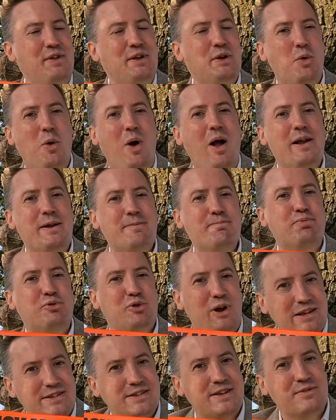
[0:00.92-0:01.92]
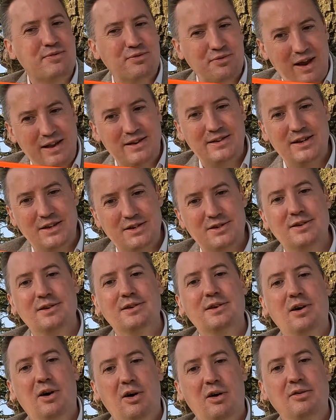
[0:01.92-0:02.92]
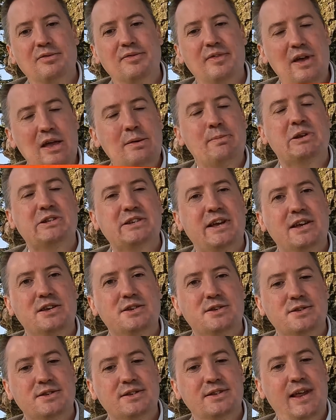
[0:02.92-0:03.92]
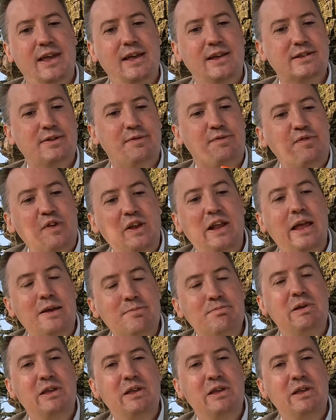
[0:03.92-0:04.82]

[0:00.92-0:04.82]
I think quite an impressive rendition of imitation steak. It's a filet